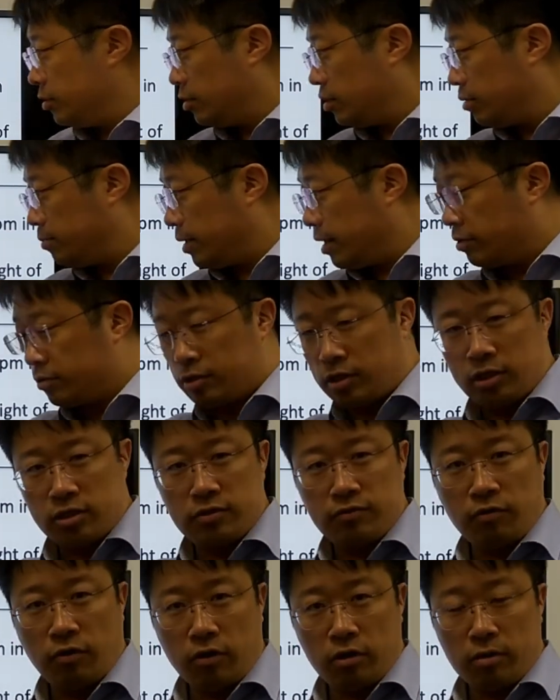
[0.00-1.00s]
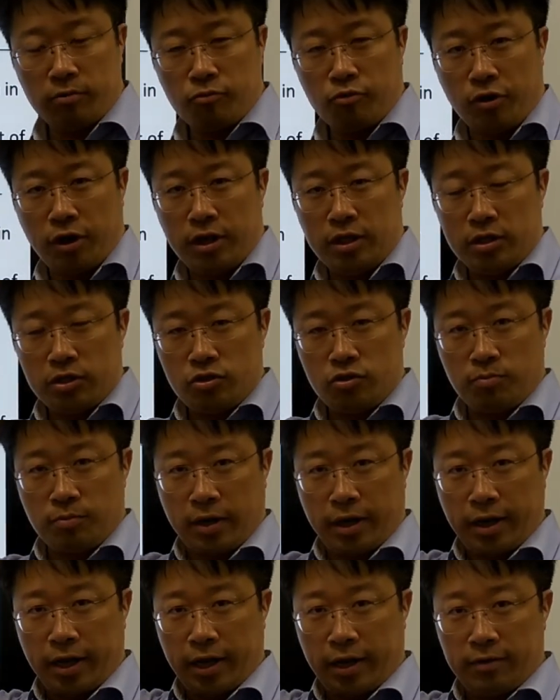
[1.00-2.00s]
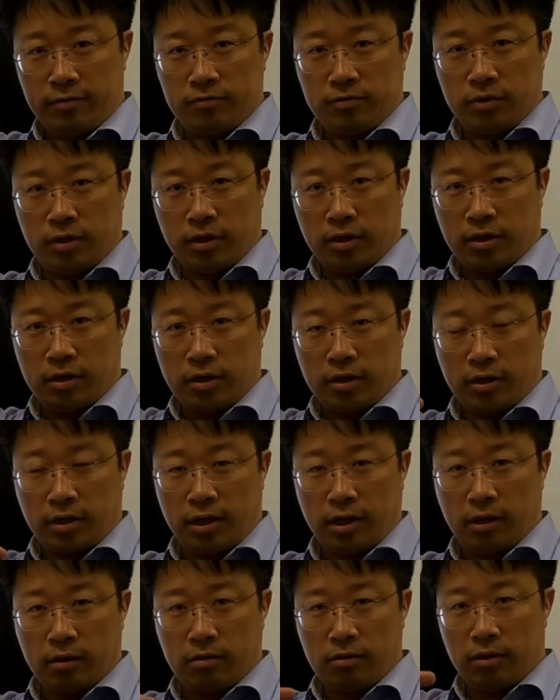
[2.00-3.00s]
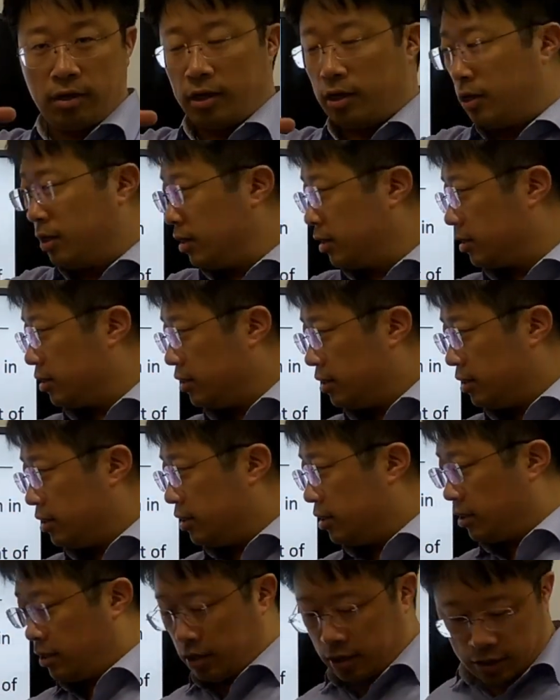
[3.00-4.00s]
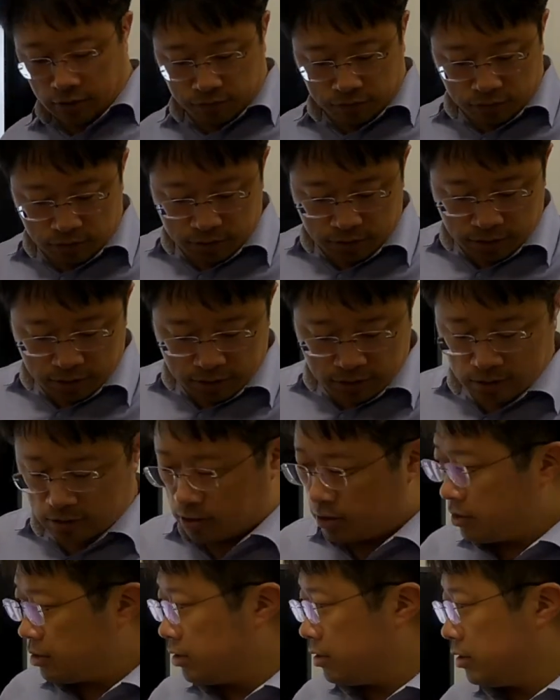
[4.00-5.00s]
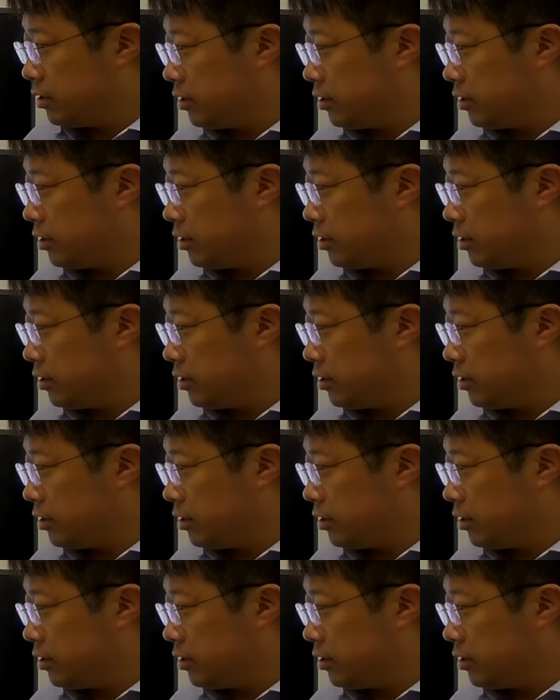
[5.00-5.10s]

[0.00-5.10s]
about this volume range. You might have calculating after this